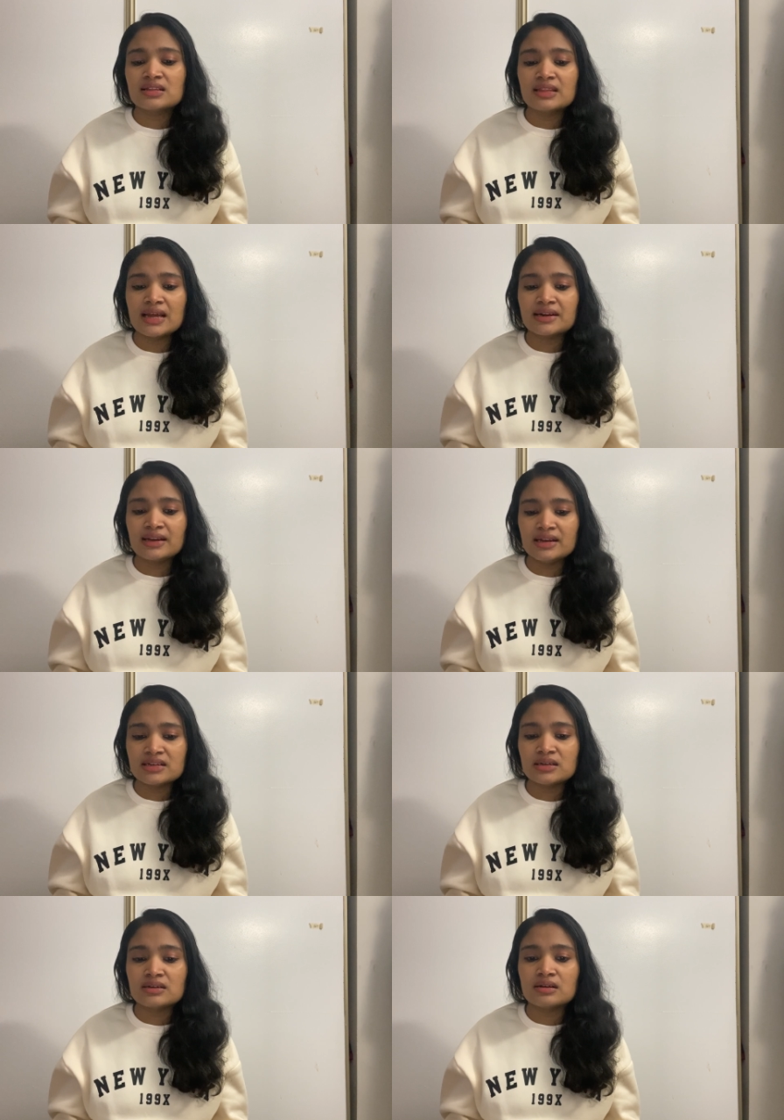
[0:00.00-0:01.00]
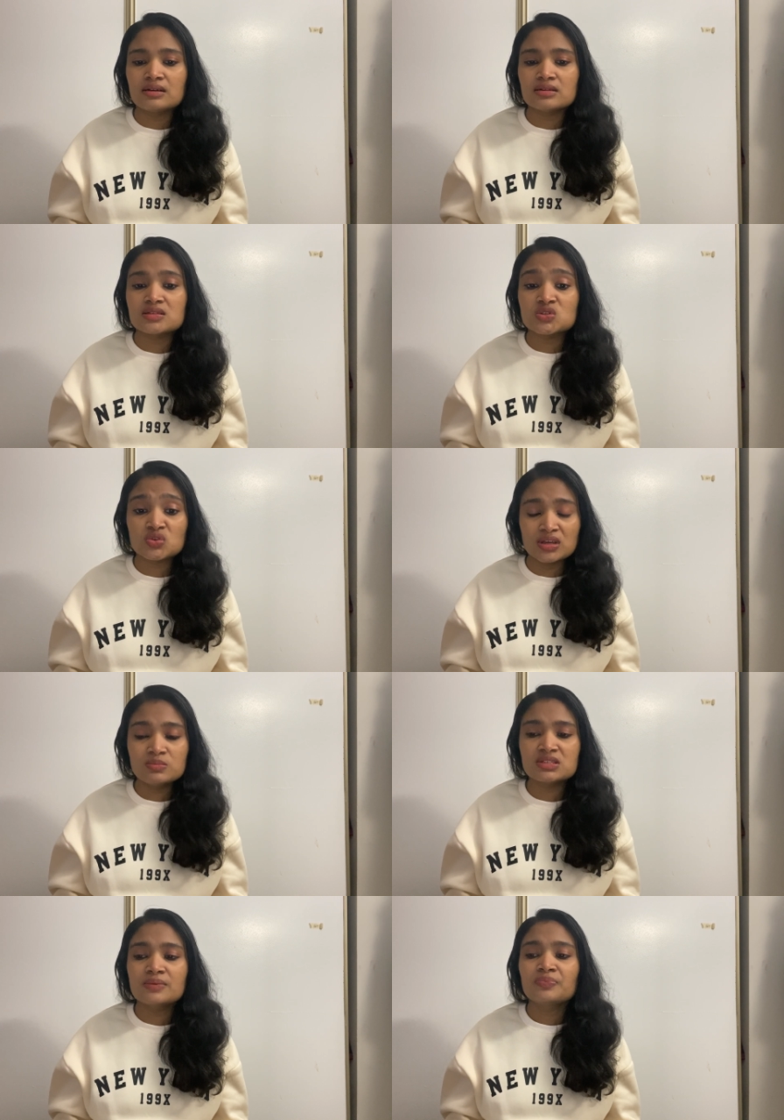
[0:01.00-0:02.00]
that related uh,
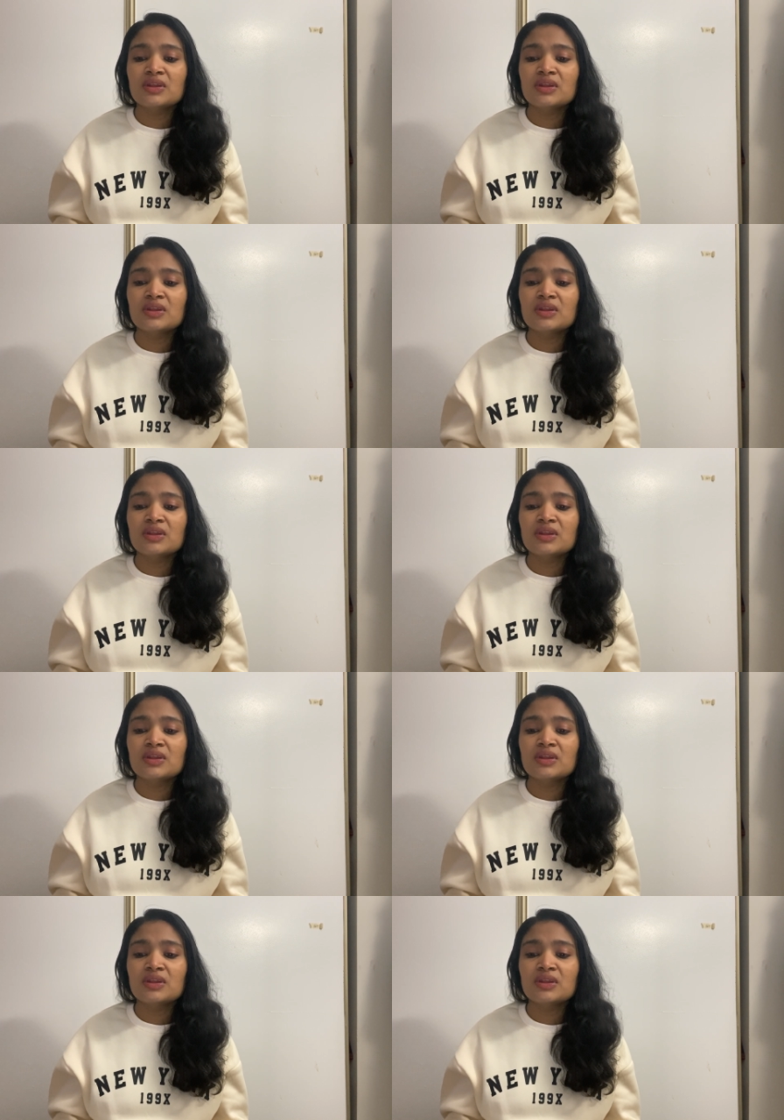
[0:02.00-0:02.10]
streams.